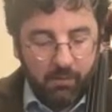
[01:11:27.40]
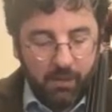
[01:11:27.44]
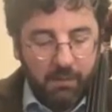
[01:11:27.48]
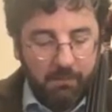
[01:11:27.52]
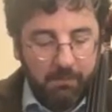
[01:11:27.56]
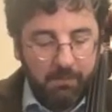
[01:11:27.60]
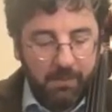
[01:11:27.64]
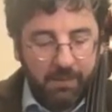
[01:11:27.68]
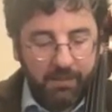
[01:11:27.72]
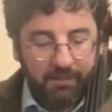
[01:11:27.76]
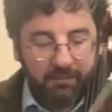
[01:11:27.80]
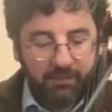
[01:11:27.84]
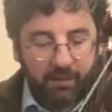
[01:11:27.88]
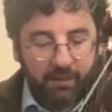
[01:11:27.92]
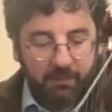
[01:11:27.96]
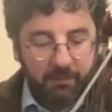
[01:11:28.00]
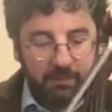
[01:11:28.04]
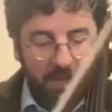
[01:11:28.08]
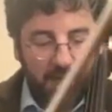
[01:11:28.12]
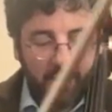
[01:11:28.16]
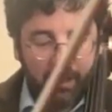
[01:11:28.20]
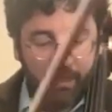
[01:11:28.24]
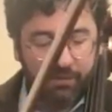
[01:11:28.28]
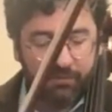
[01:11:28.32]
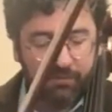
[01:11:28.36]
because I'm
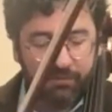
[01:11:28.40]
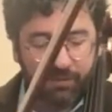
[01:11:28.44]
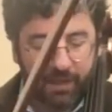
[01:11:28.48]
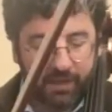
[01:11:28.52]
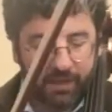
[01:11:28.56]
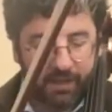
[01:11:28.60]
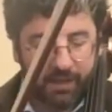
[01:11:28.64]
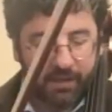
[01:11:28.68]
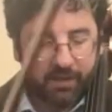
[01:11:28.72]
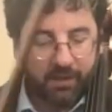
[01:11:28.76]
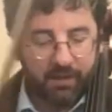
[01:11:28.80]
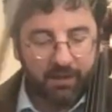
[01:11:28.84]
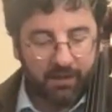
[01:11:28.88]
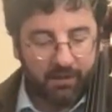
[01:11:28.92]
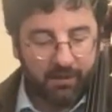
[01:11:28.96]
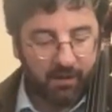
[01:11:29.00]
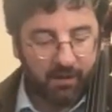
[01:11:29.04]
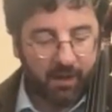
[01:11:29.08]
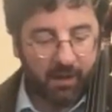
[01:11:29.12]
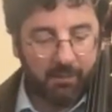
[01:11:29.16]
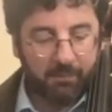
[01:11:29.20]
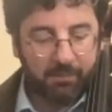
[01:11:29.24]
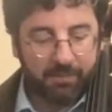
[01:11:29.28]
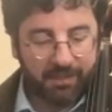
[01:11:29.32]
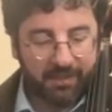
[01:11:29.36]
kind of like,
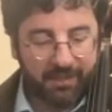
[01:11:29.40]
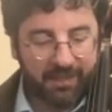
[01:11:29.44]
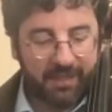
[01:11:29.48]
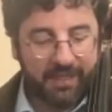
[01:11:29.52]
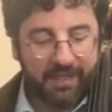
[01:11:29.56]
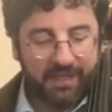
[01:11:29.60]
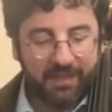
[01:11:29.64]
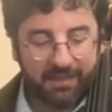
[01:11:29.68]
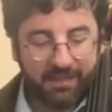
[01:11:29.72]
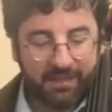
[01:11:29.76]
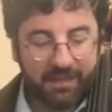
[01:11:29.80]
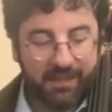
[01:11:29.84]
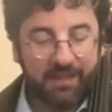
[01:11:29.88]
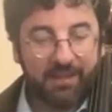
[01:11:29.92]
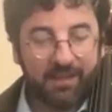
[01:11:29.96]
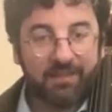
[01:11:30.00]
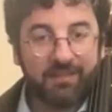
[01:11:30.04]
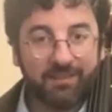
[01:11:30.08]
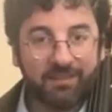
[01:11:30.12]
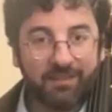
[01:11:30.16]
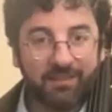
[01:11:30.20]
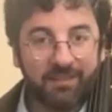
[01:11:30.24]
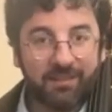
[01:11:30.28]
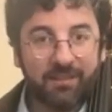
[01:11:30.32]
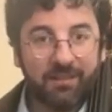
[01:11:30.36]
I'm thinking
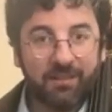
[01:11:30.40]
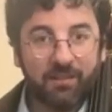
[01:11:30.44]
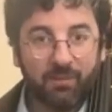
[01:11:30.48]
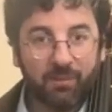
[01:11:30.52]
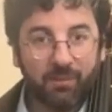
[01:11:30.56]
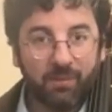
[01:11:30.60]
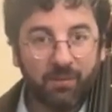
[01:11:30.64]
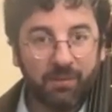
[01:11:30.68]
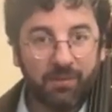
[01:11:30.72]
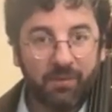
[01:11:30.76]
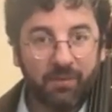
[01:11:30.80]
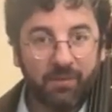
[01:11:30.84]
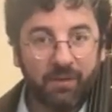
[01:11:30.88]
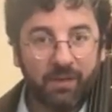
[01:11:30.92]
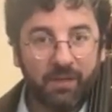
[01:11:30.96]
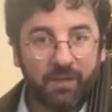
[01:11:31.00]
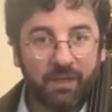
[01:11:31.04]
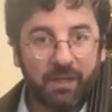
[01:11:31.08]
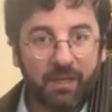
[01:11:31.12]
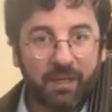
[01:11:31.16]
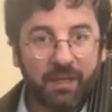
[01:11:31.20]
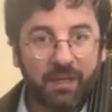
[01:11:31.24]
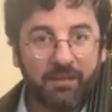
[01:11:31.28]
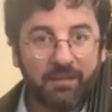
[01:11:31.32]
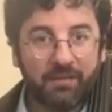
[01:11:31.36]
this
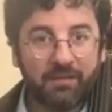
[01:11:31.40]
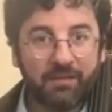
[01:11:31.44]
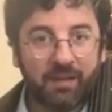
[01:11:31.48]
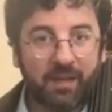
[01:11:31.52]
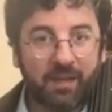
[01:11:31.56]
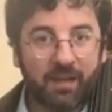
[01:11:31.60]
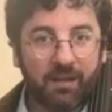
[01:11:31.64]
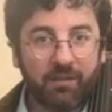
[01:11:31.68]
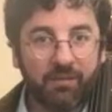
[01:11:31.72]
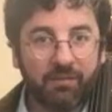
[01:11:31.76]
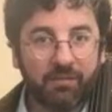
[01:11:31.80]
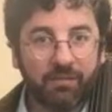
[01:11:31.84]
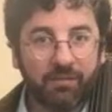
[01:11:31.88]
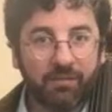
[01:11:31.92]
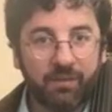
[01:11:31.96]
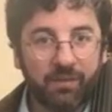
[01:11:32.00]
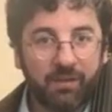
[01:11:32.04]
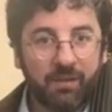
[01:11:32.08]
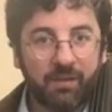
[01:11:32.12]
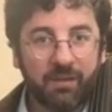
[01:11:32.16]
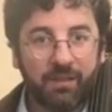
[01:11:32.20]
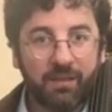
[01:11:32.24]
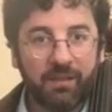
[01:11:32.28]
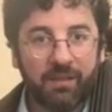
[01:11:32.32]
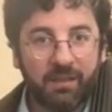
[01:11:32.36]
instead of
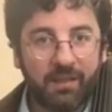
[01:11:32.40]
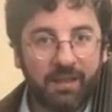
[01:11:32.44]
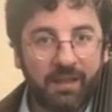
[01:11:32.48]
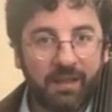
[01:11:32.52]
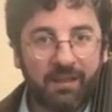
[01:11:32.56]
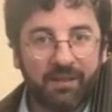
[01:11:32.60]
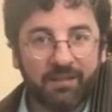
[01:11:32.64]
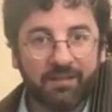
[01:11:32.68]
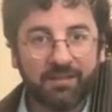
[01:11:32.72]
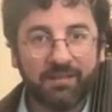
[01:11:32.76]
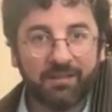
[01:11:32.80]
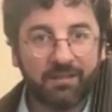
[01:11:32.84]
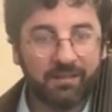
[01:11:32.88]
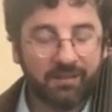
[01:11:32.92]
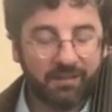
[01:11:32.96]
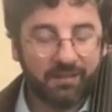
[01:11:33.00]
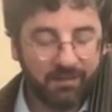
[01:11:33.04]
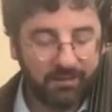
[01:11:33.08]
this.